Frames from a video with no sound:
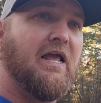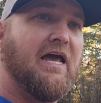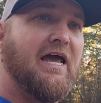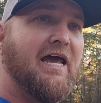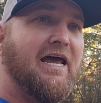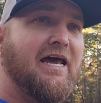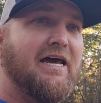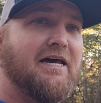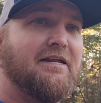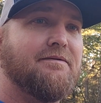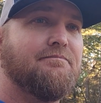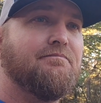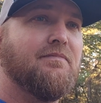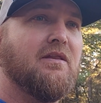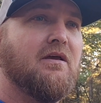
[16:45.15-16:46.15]
and
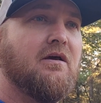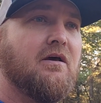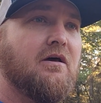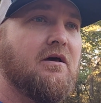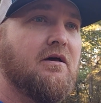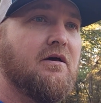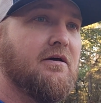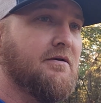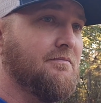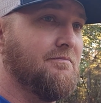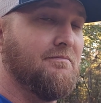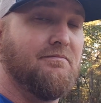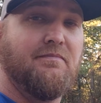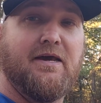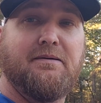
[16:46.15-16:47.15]

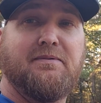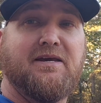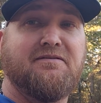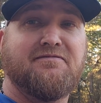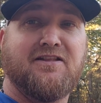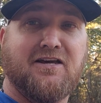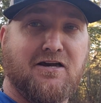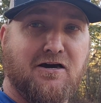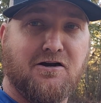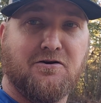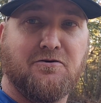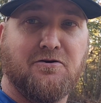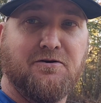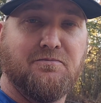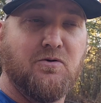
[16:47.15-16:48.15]
maybe even the
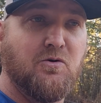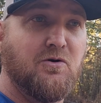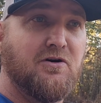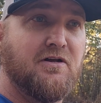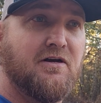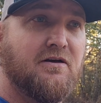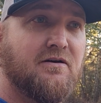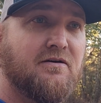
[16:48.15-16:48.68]
concrete poured